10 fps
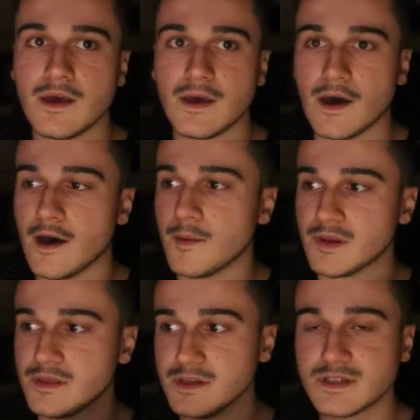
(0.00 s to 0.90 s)

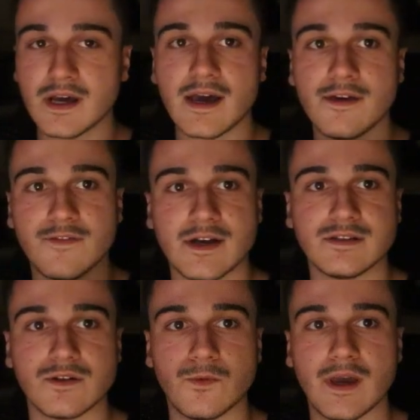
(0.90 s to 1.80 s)
but this guy finds
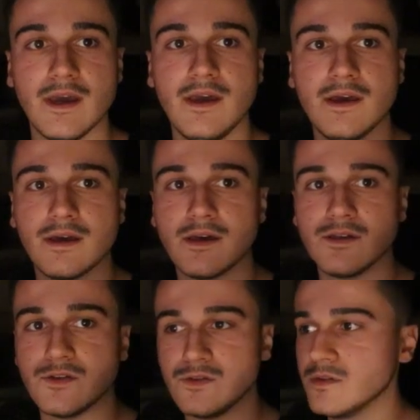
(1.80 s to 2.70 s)
a way
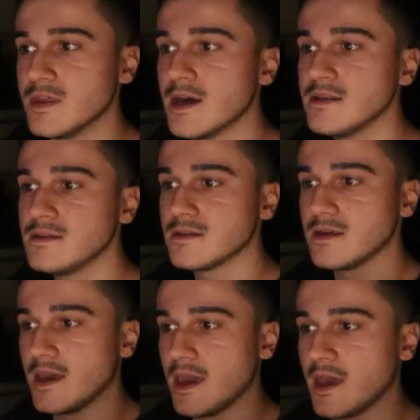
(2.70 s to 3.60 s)
to do that,
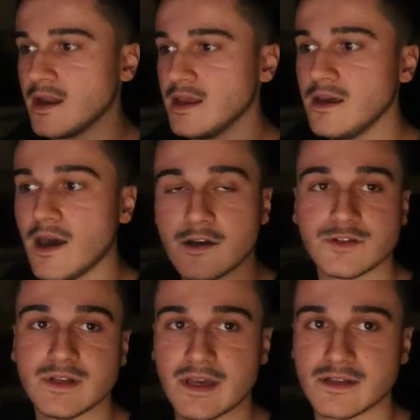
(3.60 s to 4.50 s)
and he
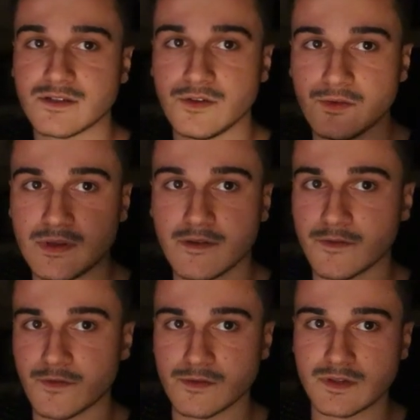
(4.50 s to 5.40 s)
actually gets 2 devil
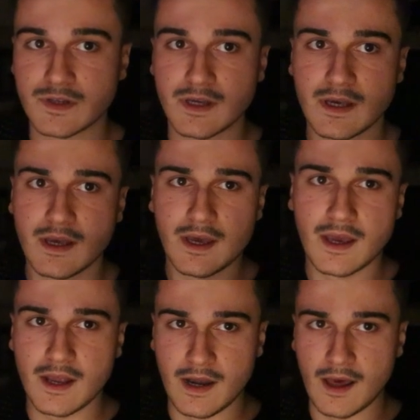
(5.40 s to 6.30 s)
fruits.
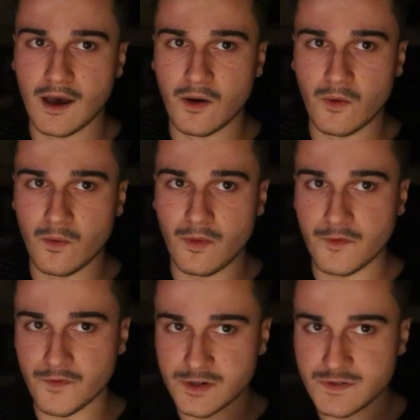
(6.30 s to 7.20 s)
Now, the first